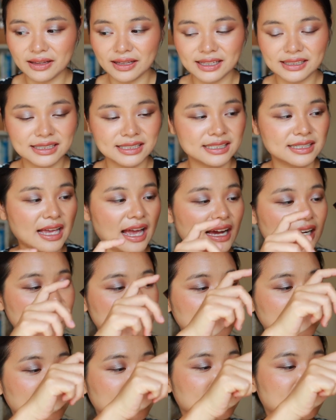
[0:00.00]
Let's
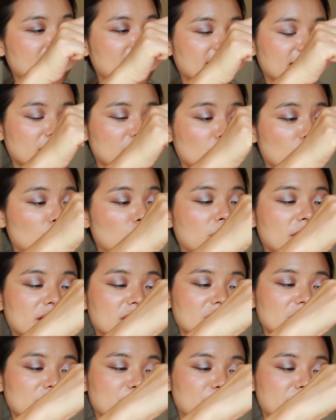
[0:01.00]
actually take a
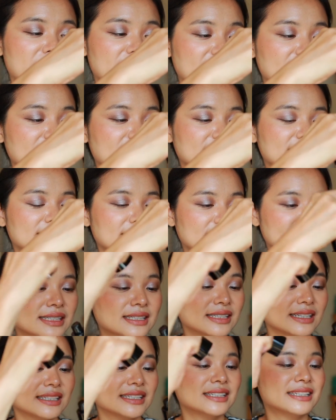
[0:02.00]
quick peek
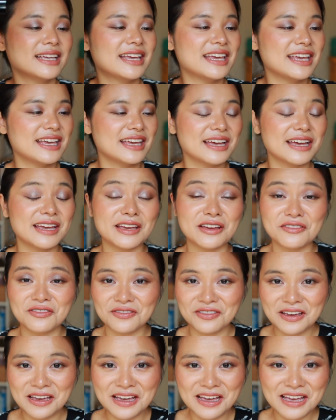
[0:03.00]
just to see if